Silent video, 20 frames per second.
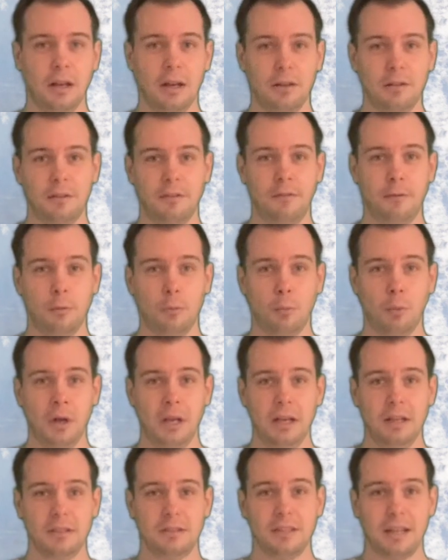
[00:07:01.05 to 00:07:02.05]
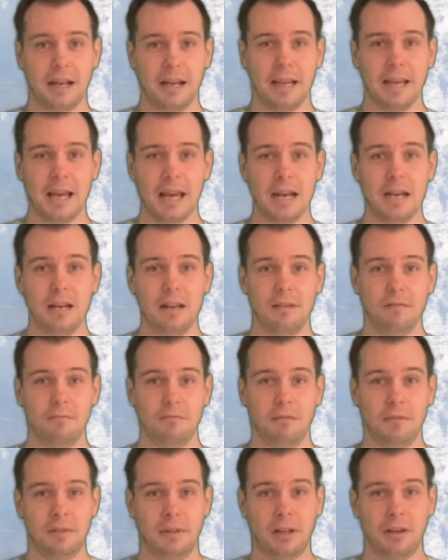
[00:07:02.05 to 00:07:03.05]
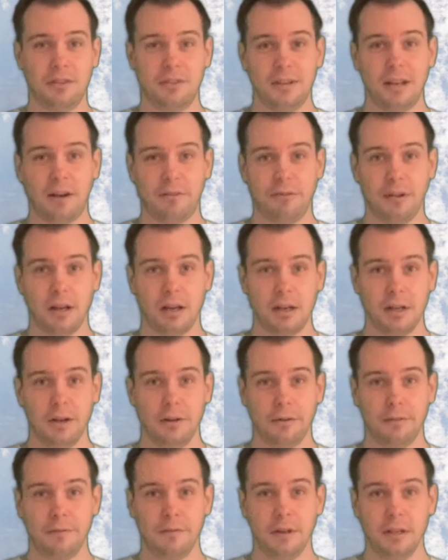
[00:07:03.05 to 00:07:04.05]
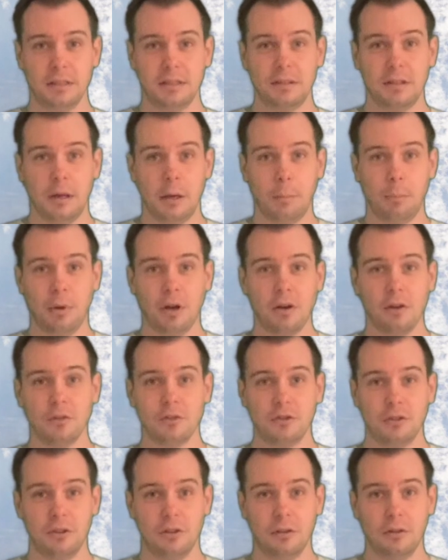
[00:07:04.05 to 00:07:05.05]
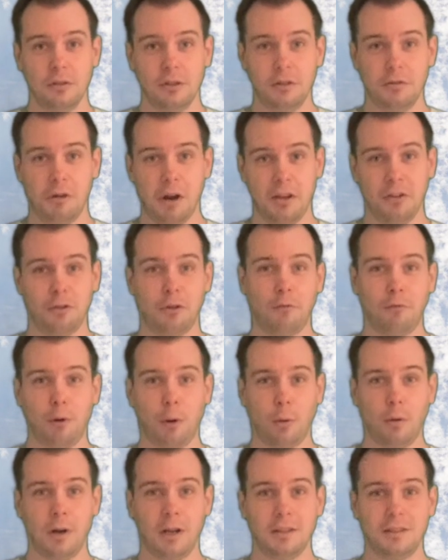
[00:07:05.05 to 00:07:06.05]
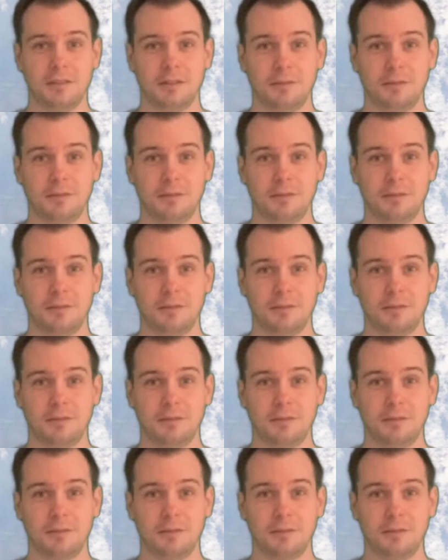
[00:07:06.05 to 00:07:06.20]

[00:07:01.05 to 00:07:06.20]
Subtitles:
on the wings, again, there's nothing under your feet because the trains are floorless.